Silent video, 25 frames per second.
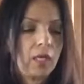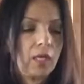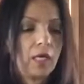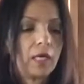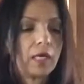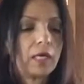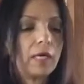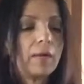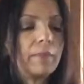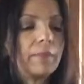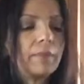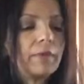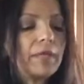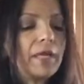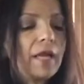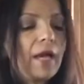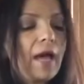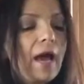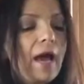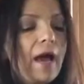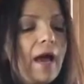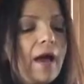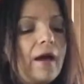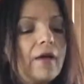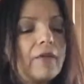cup and a
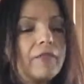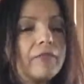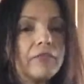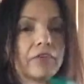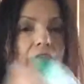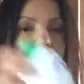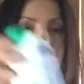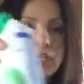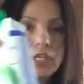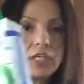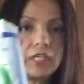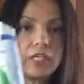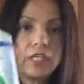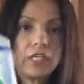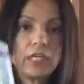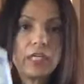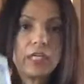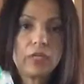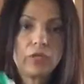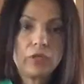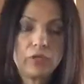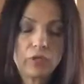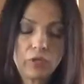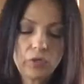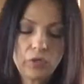half, you're gonna get
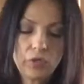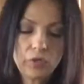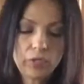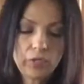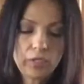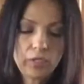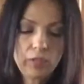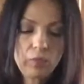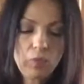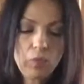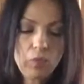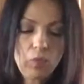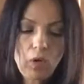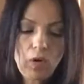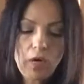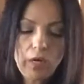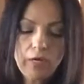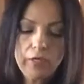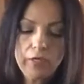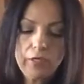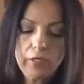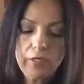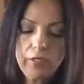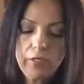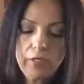your coconut
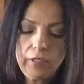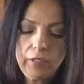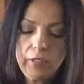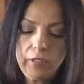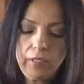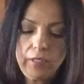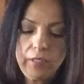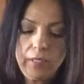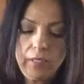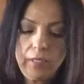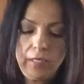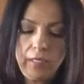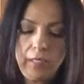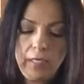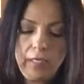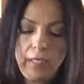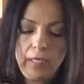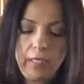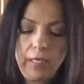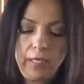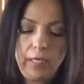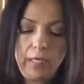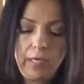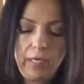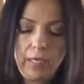water
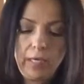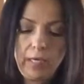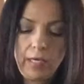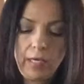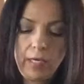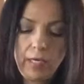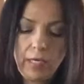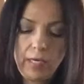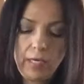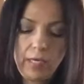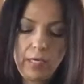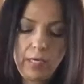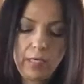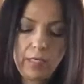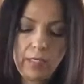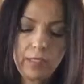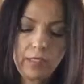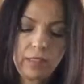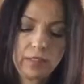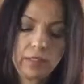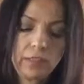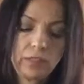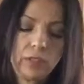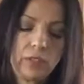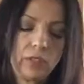
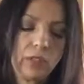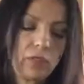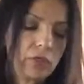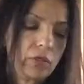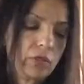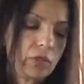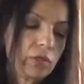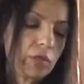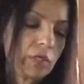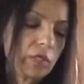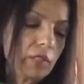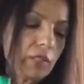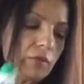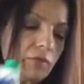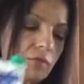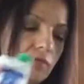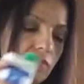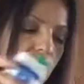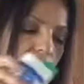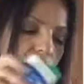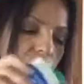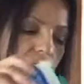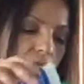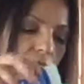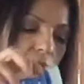and you're gonna
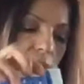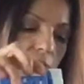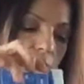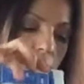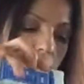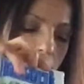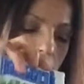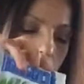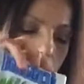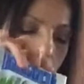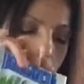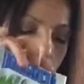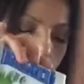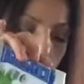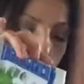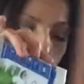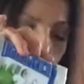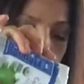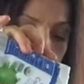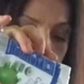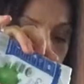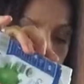fill it up